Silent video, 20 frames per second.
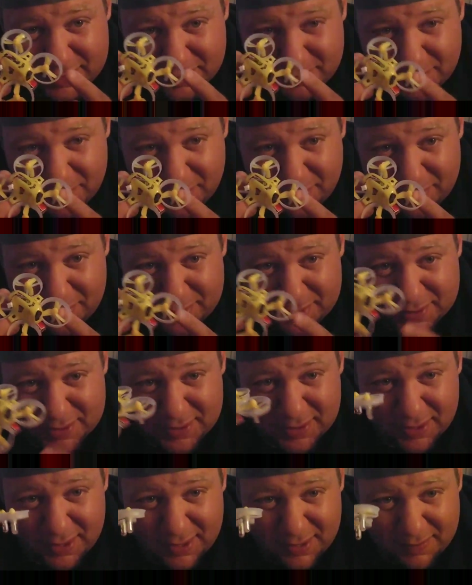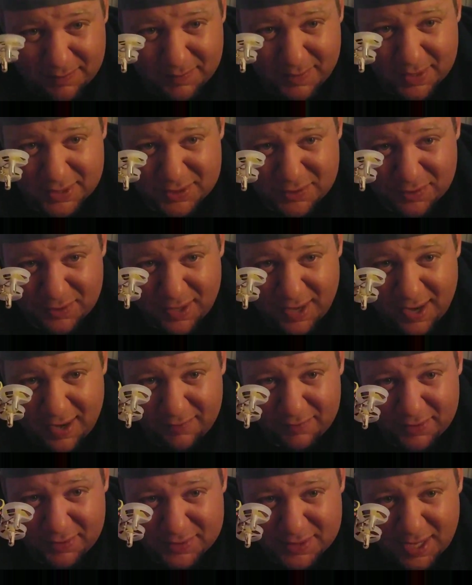and motors. Make sure to
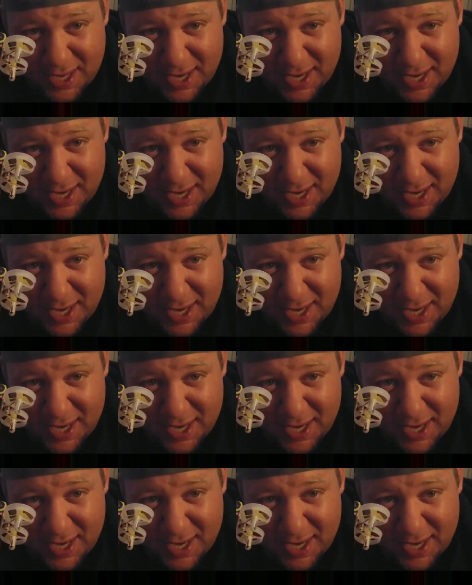have those